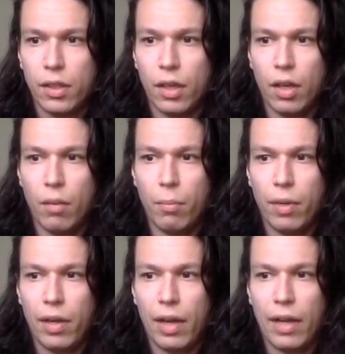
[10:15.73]

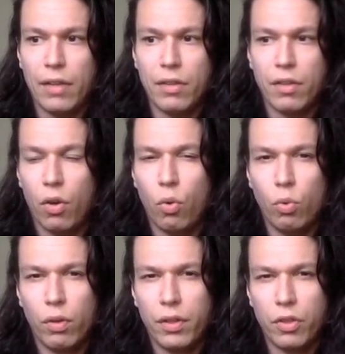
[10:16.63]
And
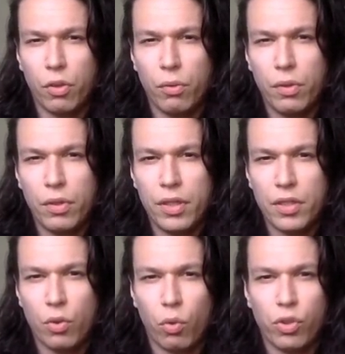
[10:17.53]
all, you know, it's
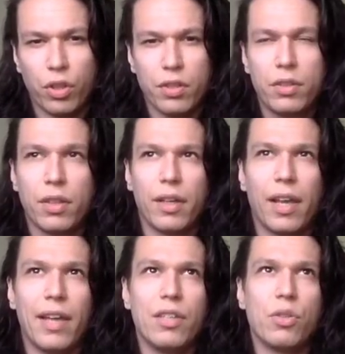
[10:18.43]
not just a
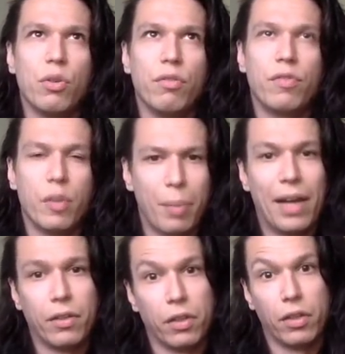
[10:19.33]
case of the
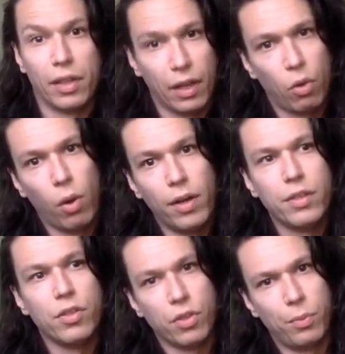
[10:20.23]
band are going to get
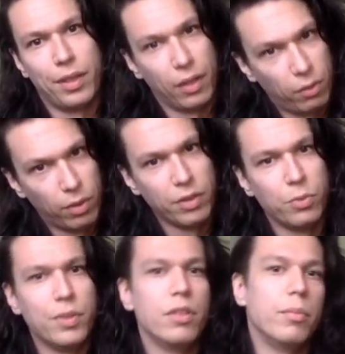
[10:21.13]
quieter, so we get quieter
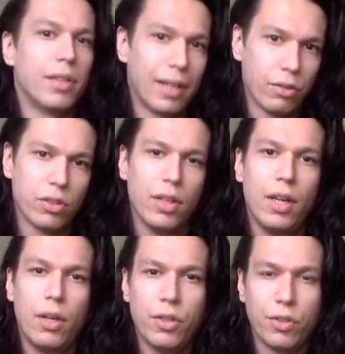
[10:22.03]
with them and louder,
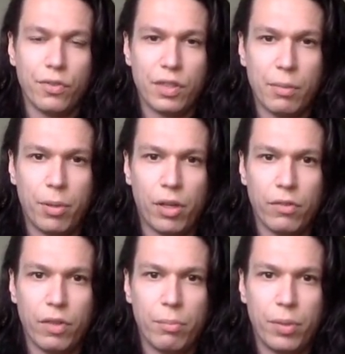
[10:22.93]
which is obviously a part of
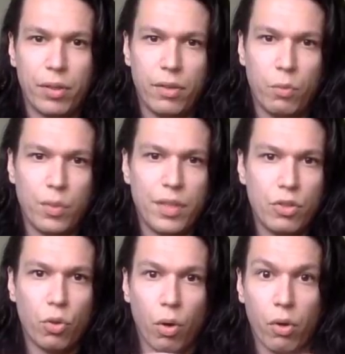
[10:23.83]
it, but within
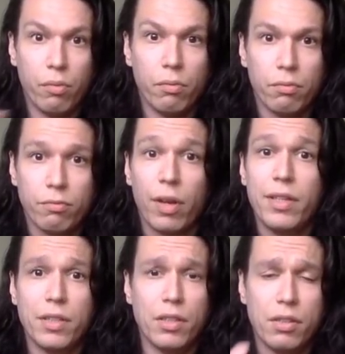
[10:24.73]
your own
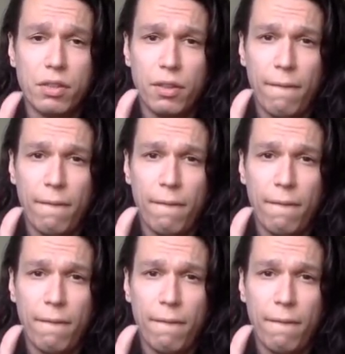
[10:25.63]
phrases,